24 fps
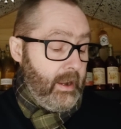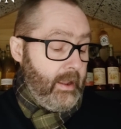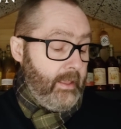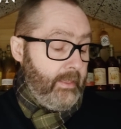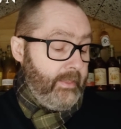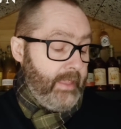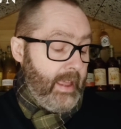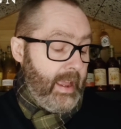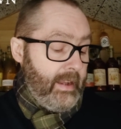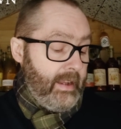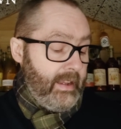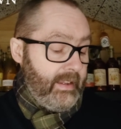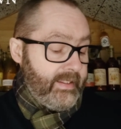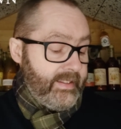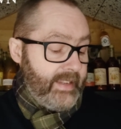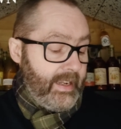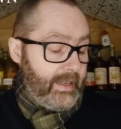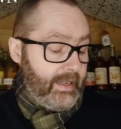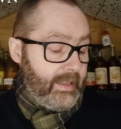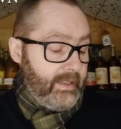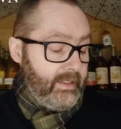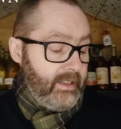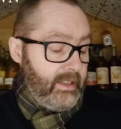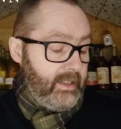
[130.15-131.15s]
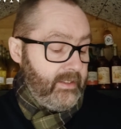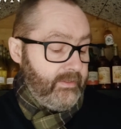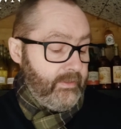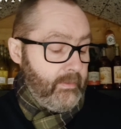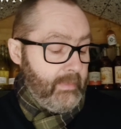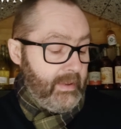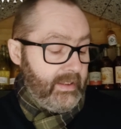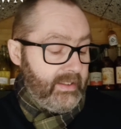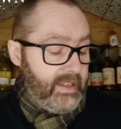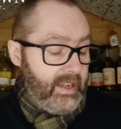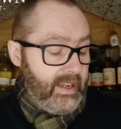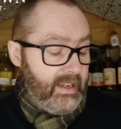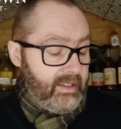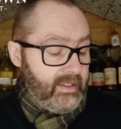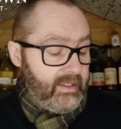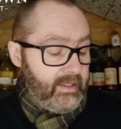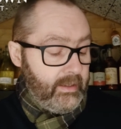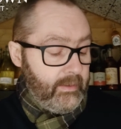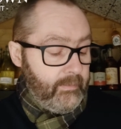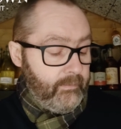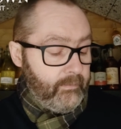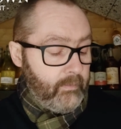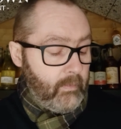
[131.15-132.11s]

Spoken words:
then a second year's fermentation.